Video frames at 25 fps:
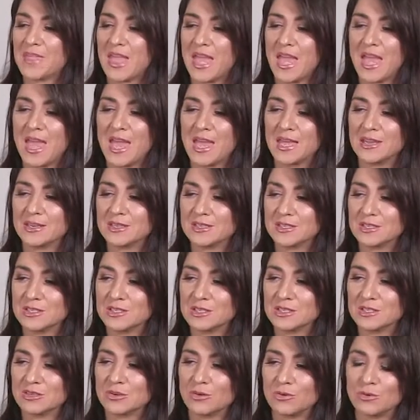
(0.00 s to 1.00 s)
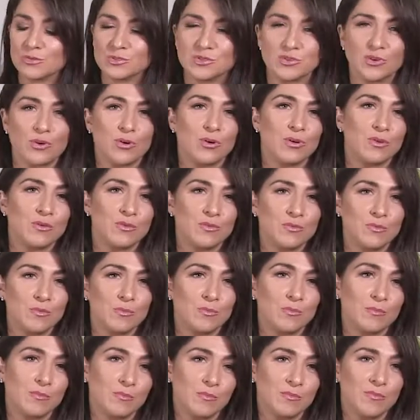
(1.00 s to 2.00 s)
And also
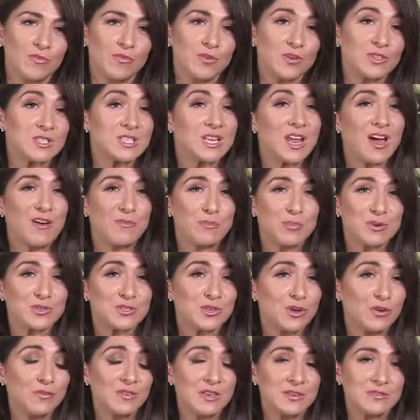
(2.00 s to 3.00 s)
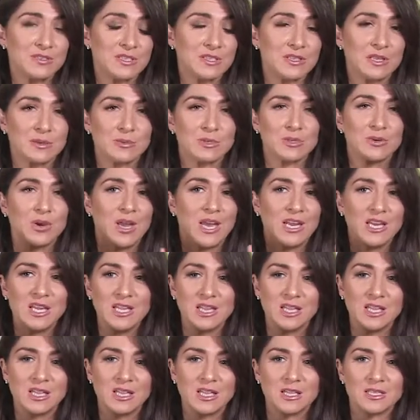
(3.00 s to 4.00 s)
foods that have preservatives in them. So
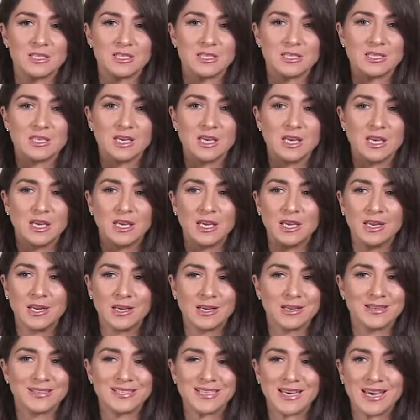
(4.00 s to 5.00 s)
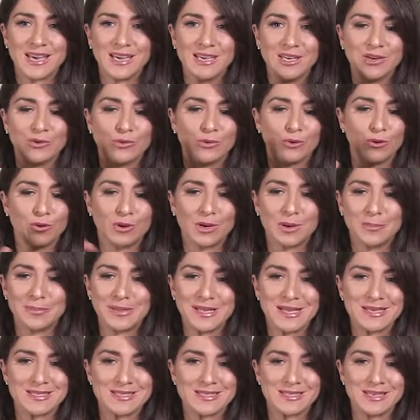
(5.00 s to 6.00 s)
anything that's in a container or in a
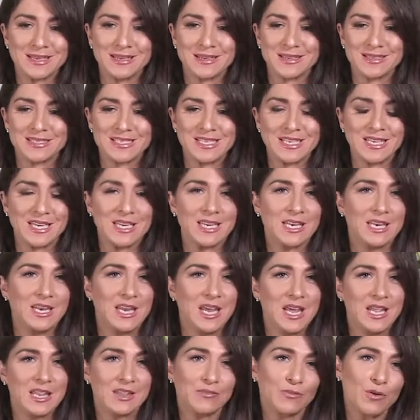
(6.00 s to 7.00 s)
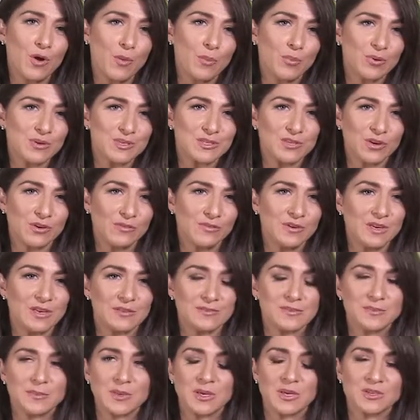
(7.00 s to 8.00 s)
plastic tin, they've got
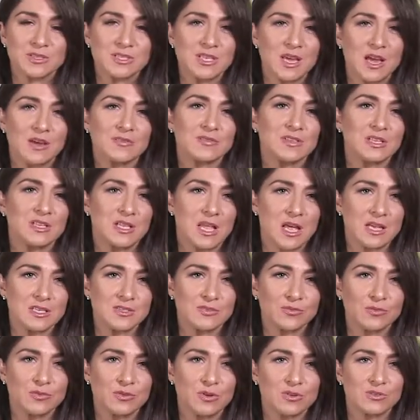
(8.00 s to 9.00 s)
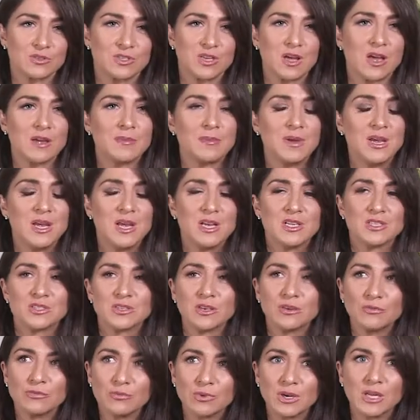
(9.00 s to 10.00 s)
preservatives because they have to last for a long time. So
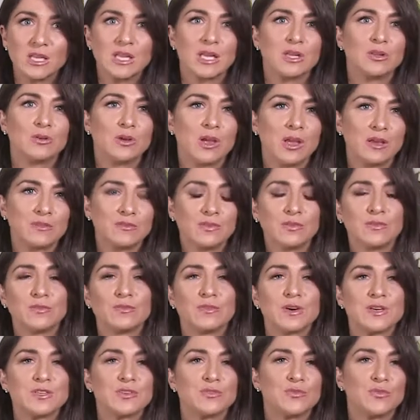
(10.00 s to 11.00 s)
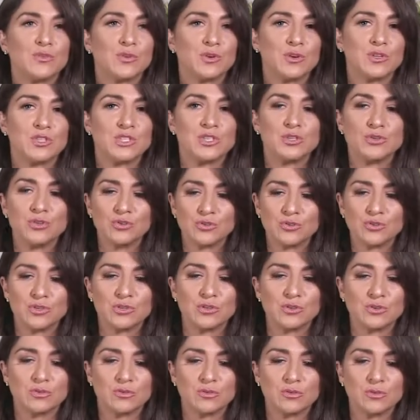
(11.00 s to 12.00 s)
you're really looking for fresh foods,
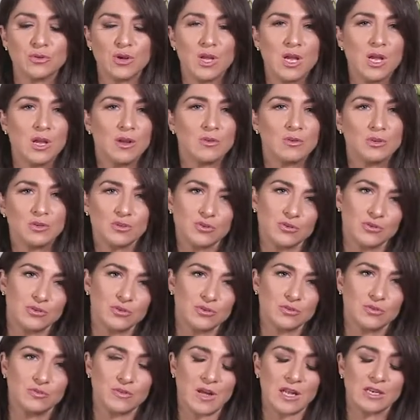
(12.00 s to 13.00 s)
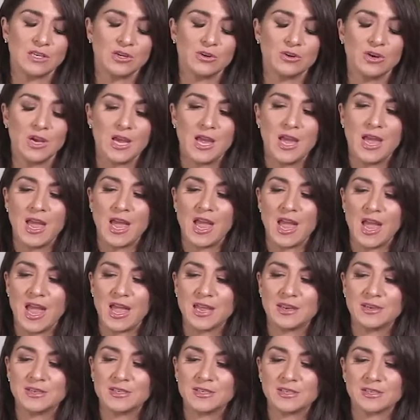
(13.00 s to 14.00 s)
nutritional value.
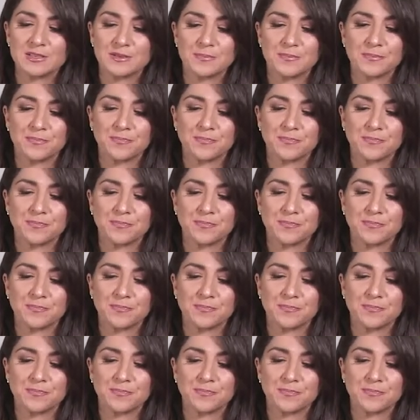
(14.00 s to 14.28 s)
And